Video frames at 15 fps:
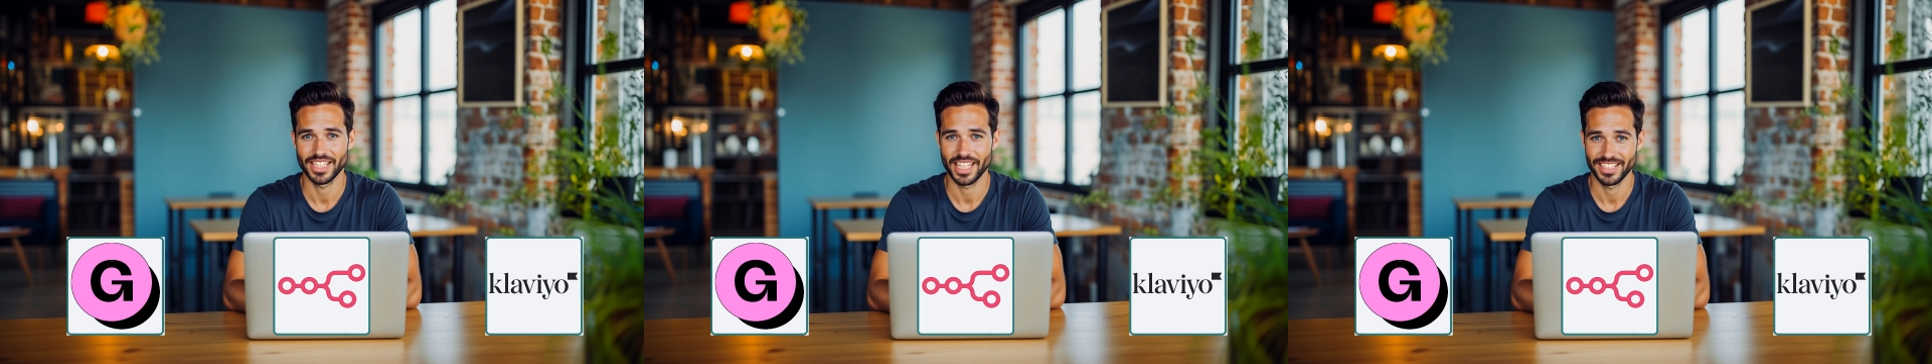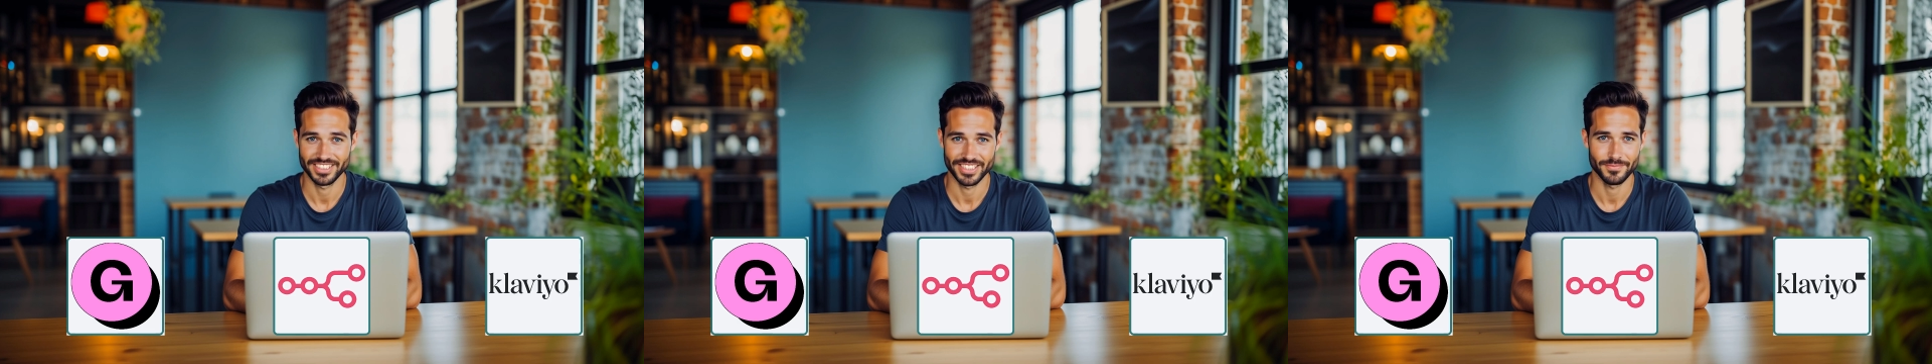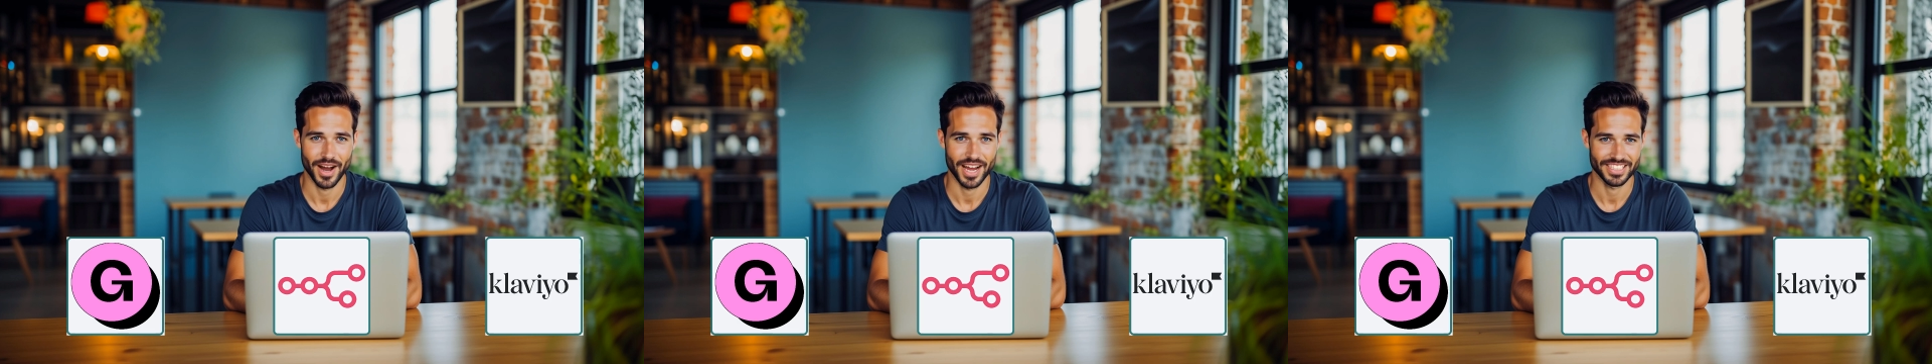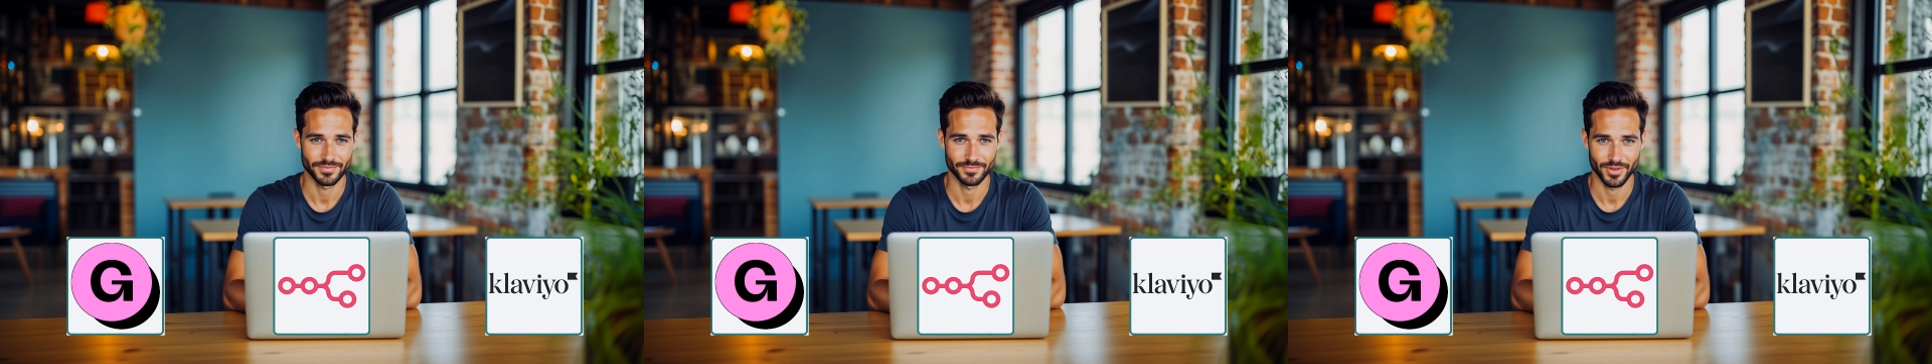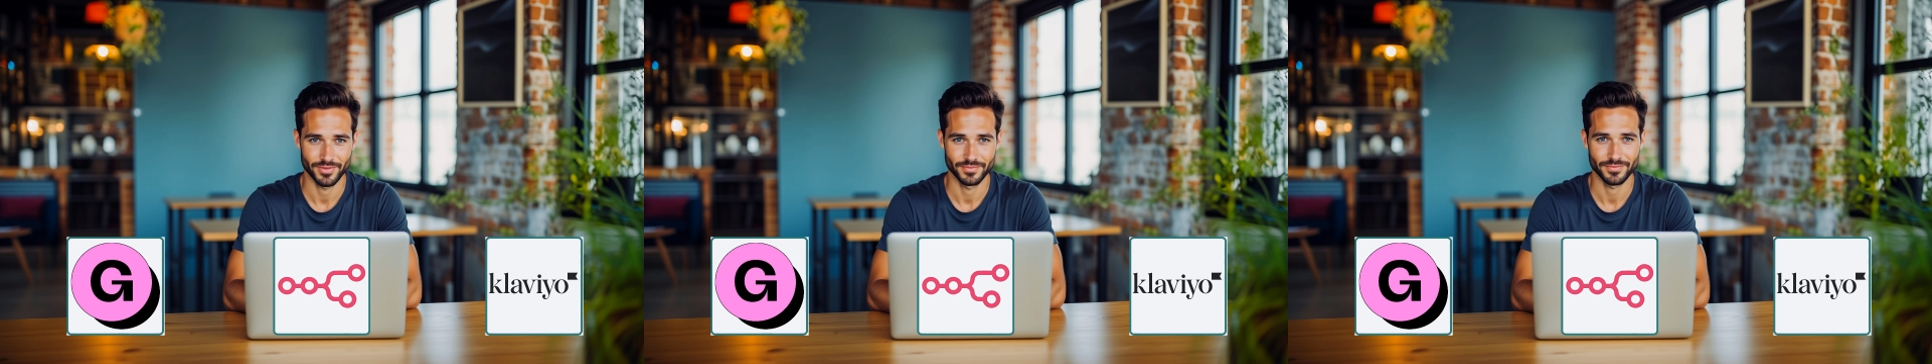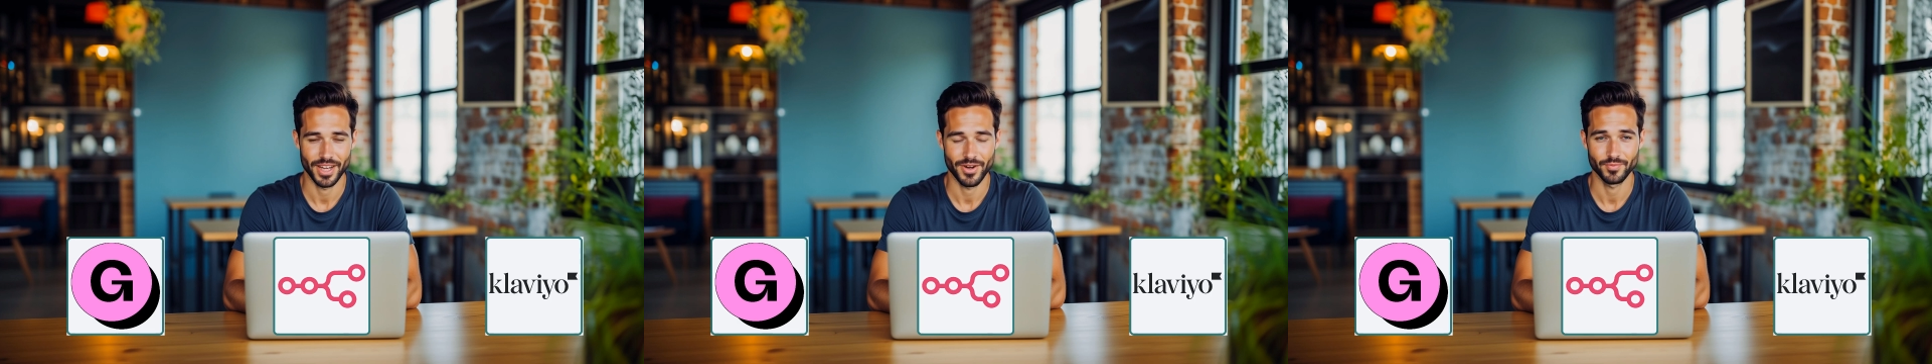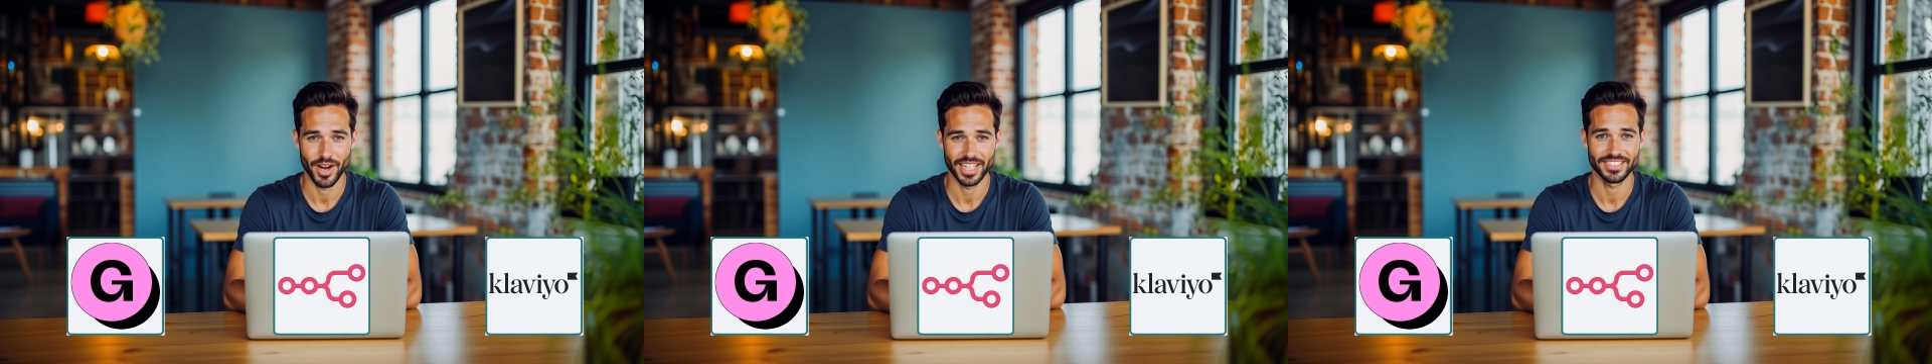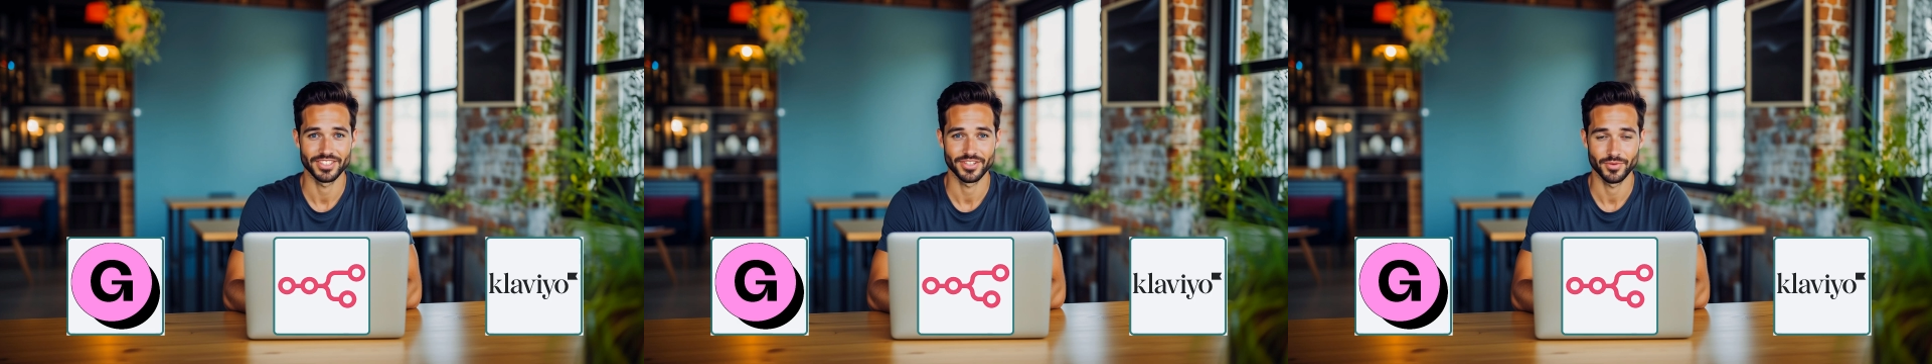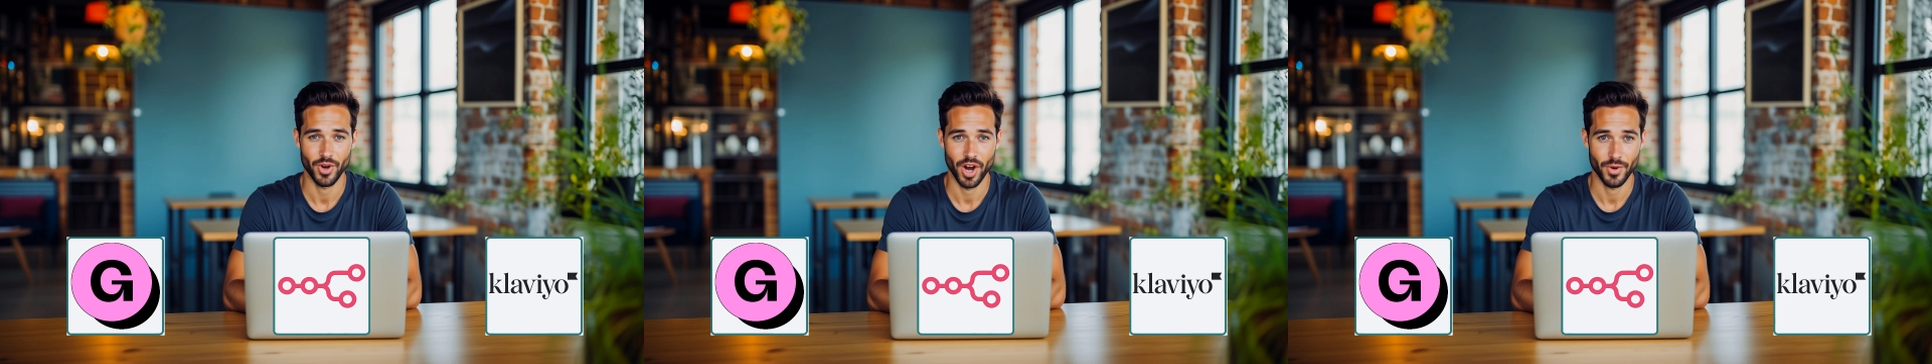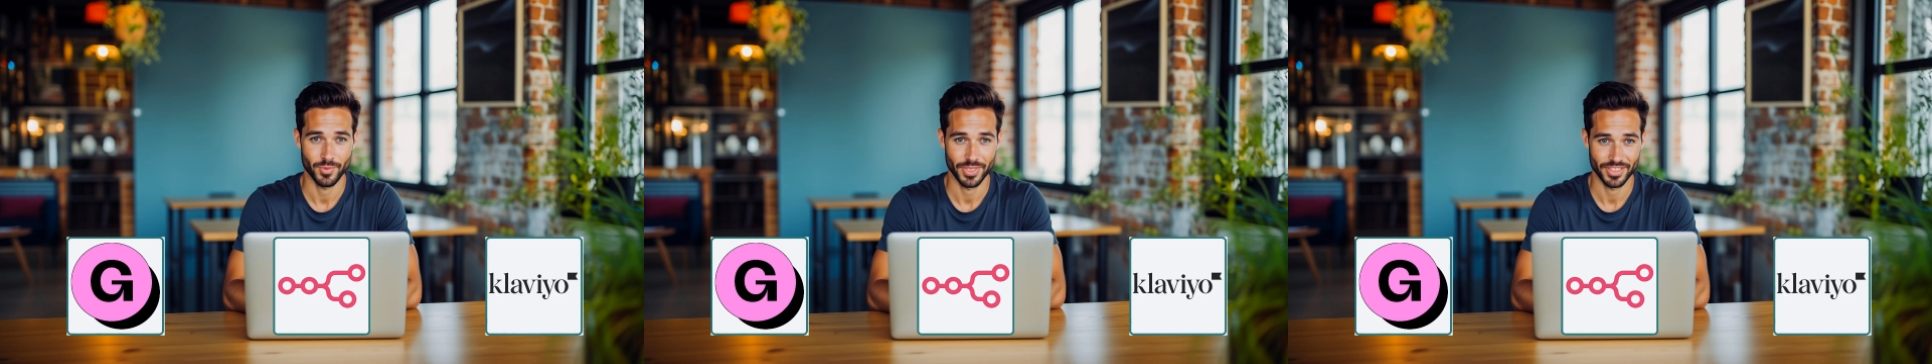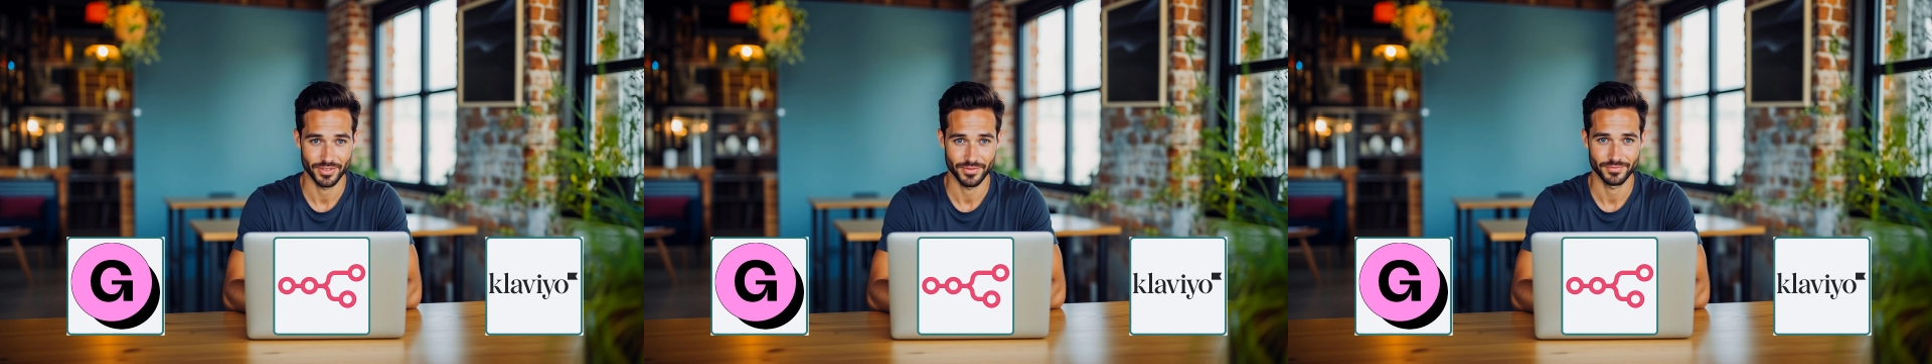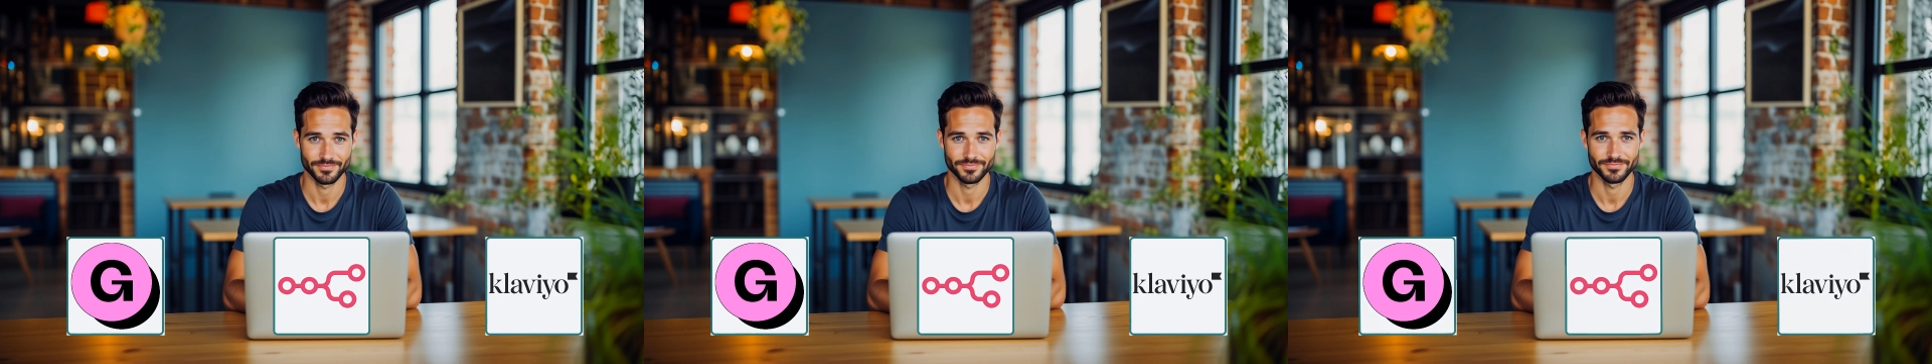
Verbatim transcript: customizable, and ready to grow with you.